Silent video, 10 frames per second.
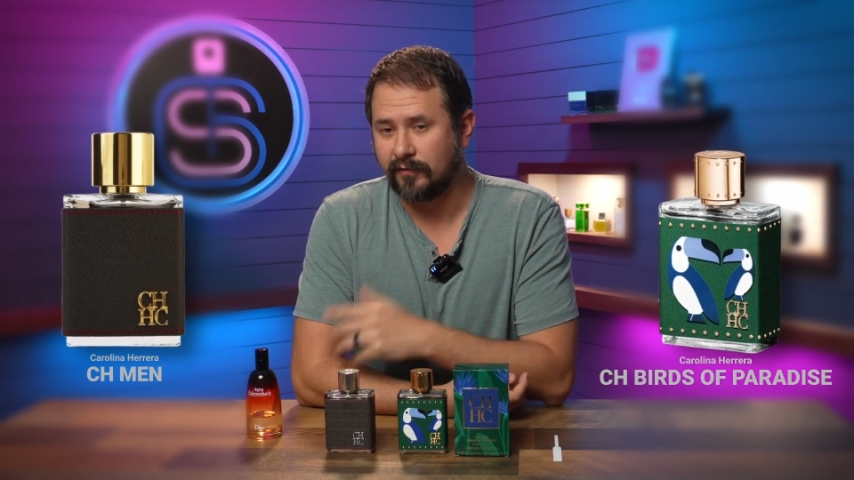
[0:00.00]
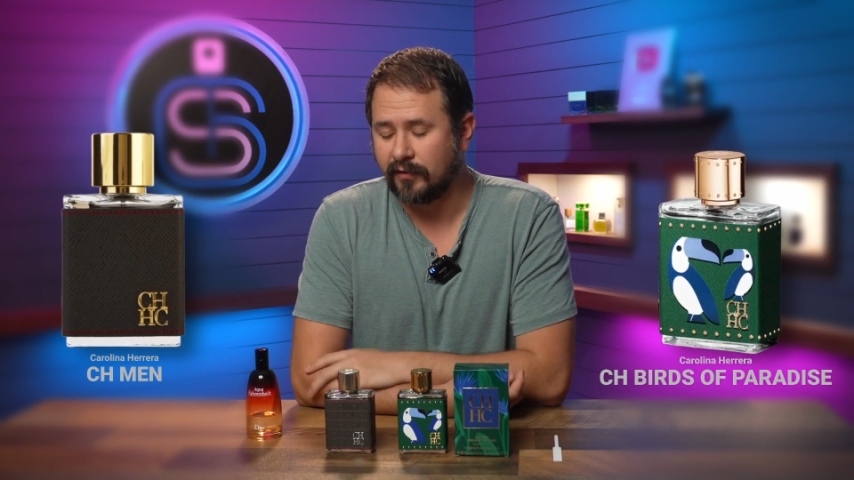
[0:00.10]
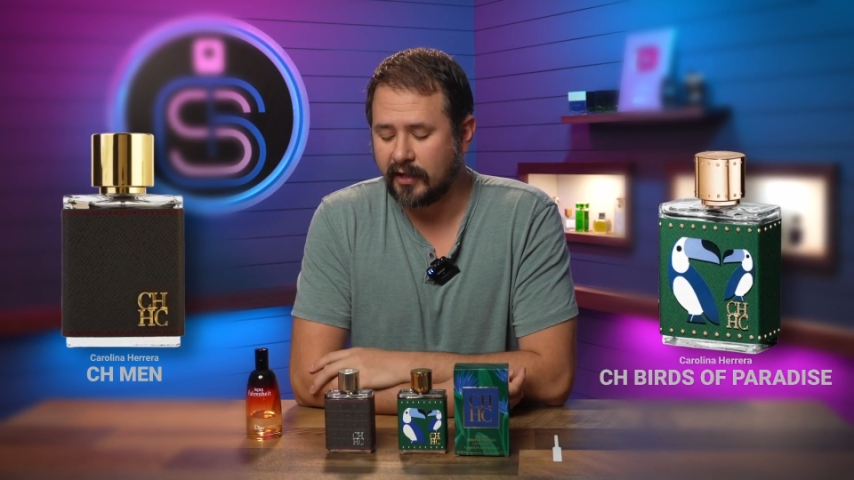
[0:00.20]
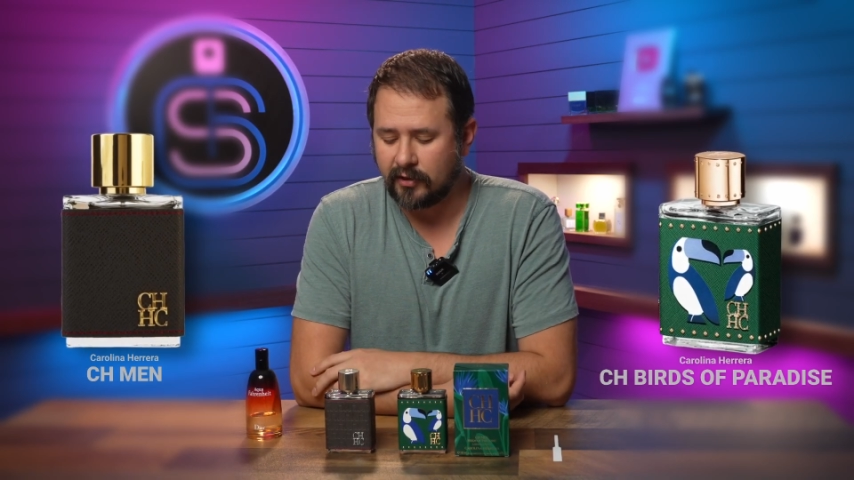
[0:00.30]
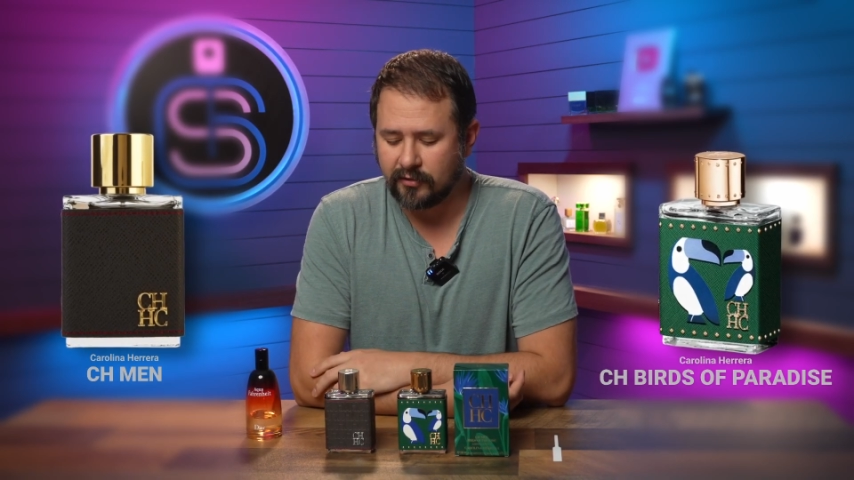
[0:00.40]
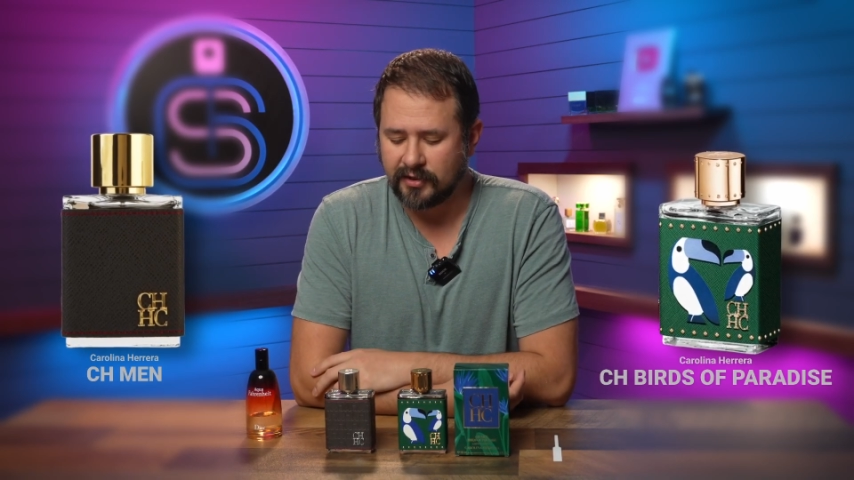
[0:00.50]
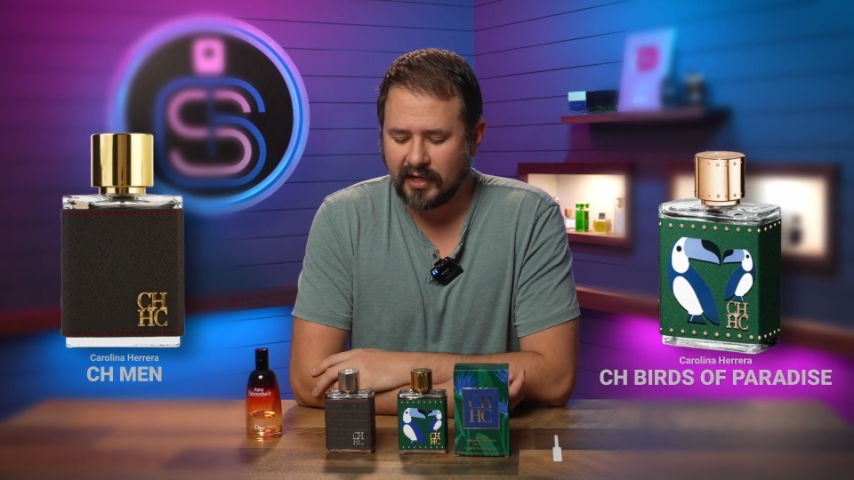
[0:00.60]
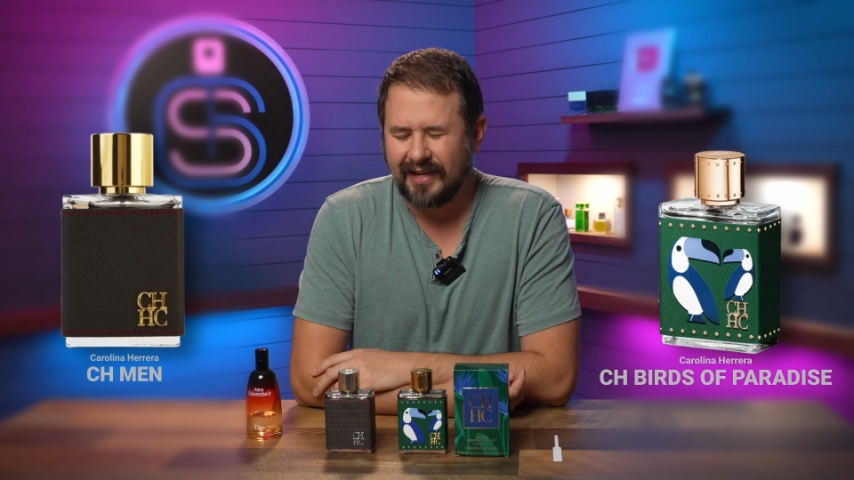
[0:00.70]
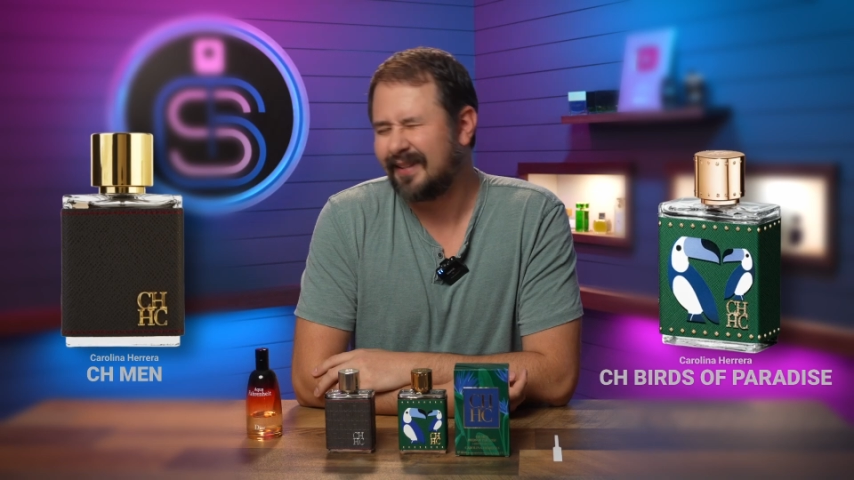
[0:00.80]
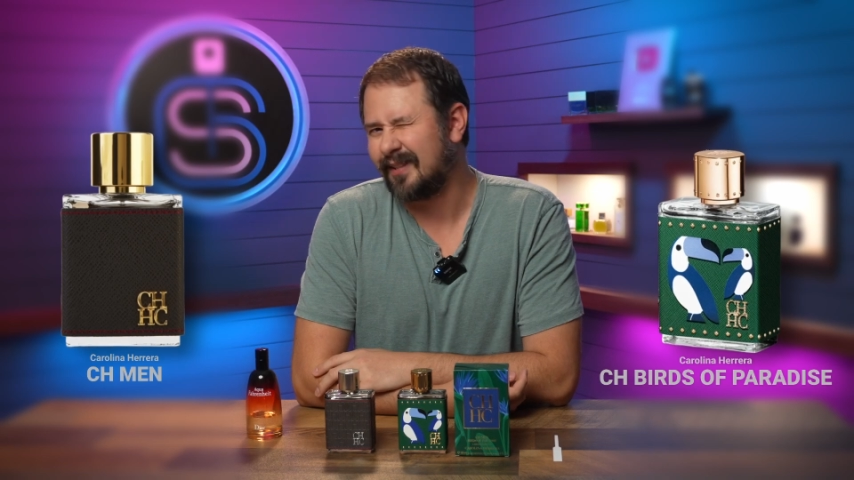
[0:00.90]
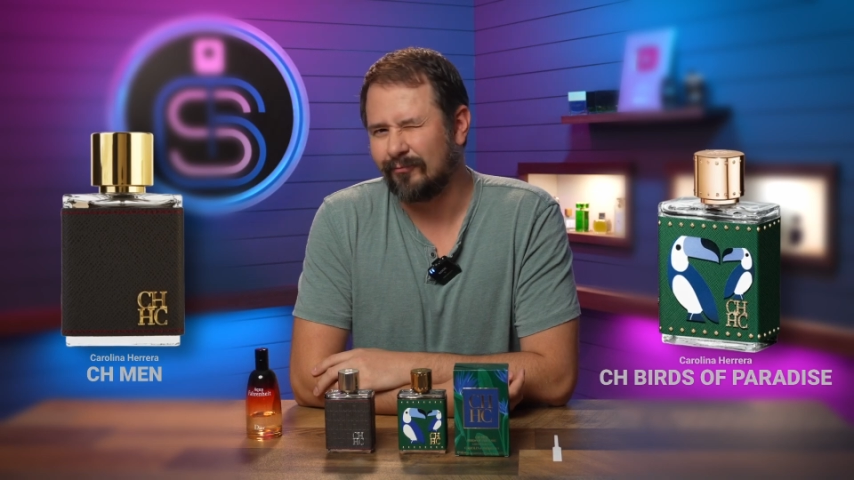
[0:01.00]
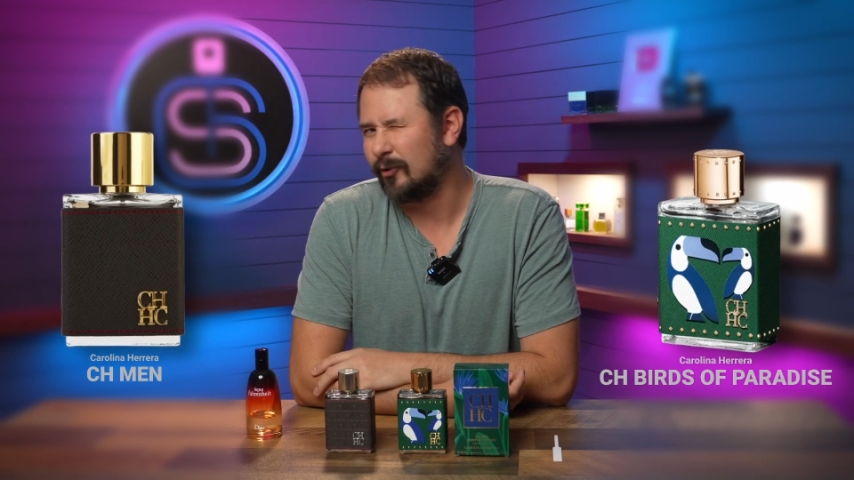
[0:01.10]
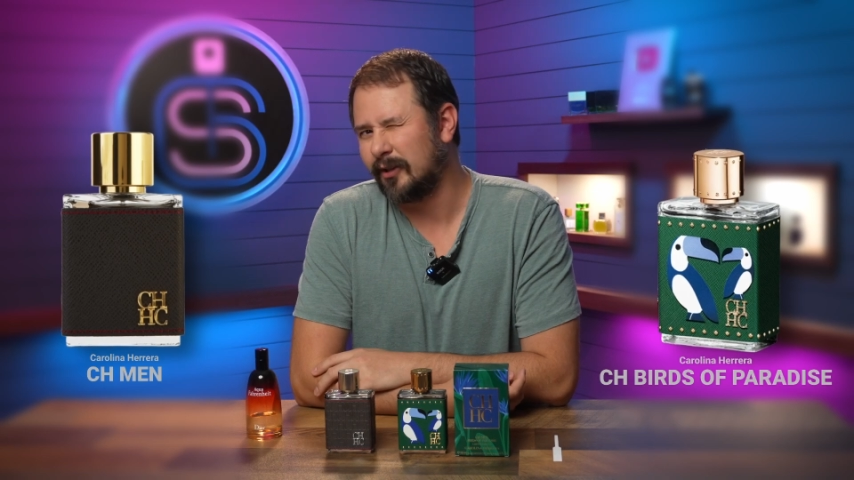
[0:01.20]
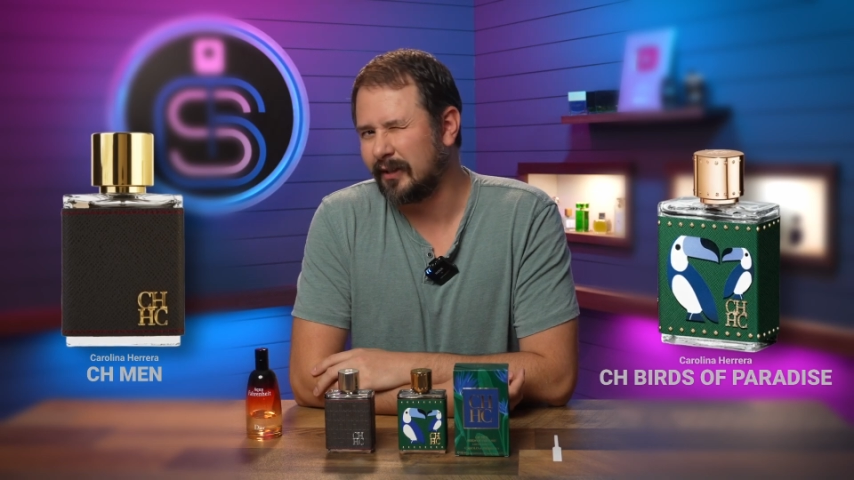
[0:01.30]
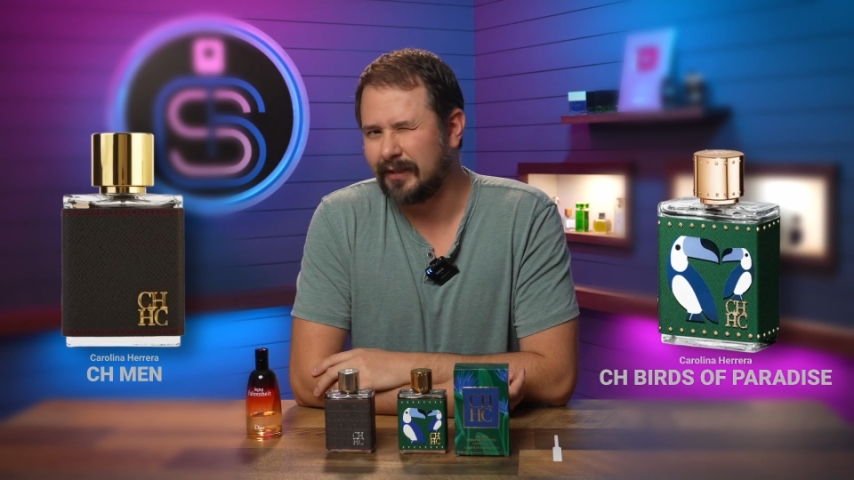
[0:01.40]
flankers that
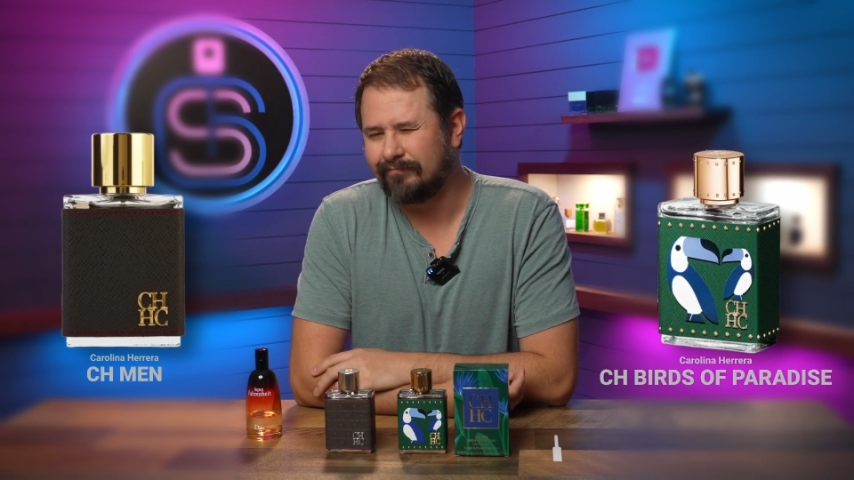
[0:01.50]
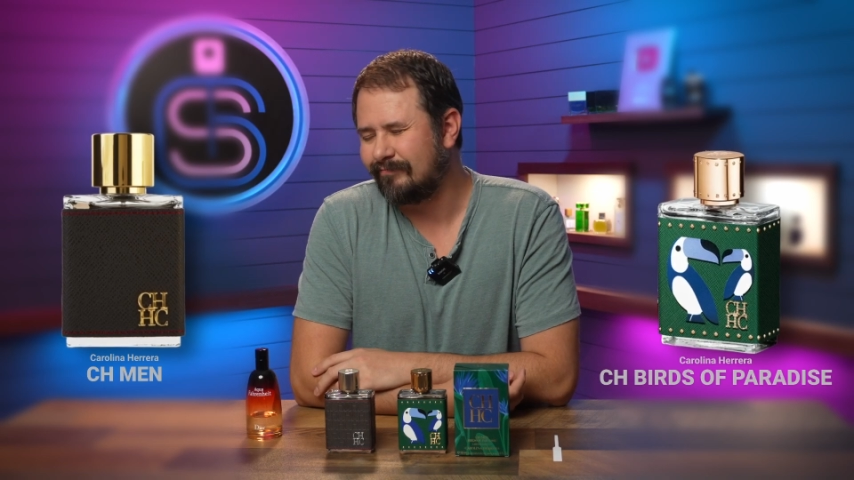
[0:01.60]
really